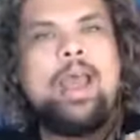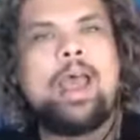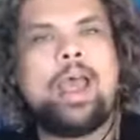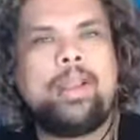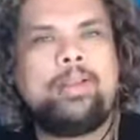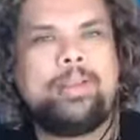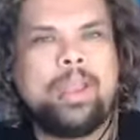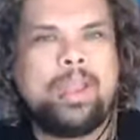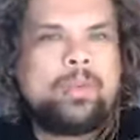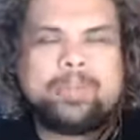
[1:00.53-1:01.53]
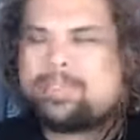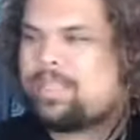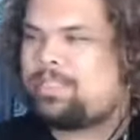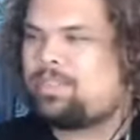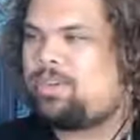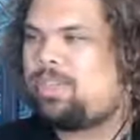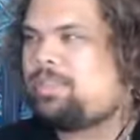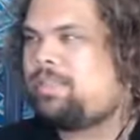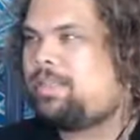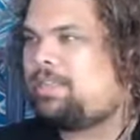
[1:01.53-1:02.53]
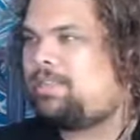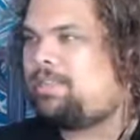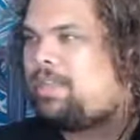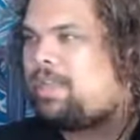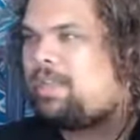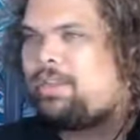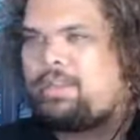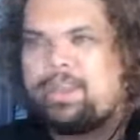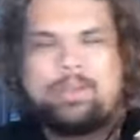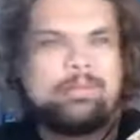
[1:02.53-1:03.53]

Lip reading: I don't know. It's like circusy. It's, you know,